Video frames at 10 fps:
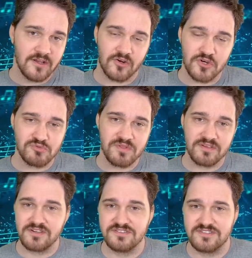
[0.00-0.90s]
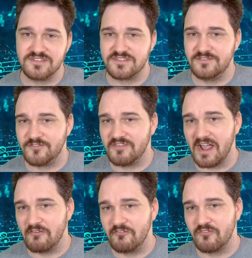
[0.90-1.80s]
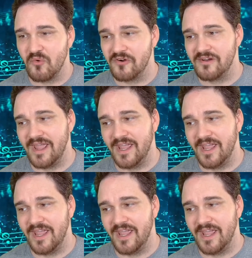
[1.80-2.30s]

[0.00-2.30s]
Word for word: goes with a consistent 5-4,